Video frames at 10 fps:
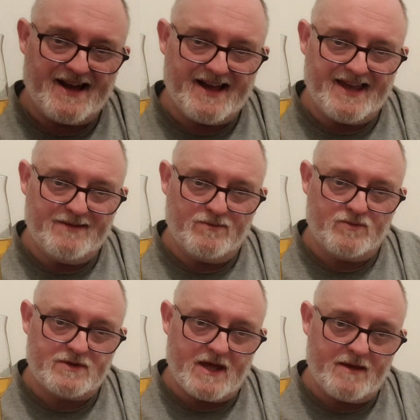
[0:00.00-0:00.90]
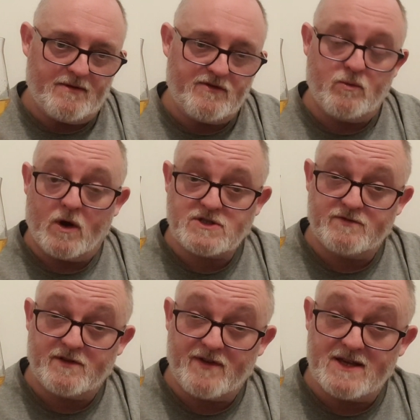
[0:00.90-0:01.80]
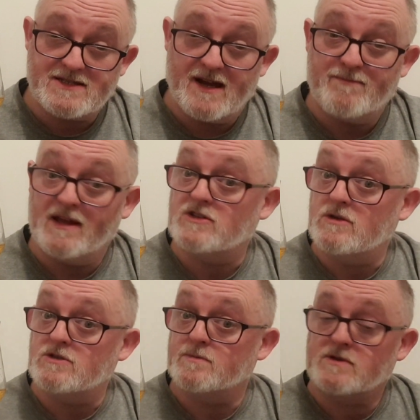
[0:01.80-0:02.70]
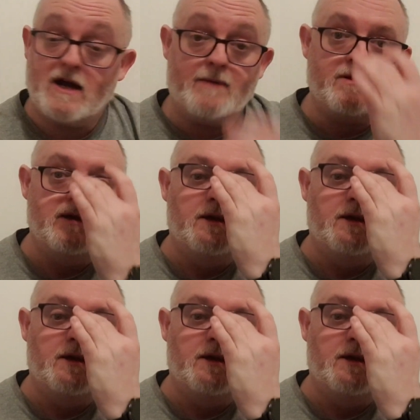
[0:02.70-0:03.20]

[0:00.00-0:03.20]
If you watch it for the first time, please do subscribe.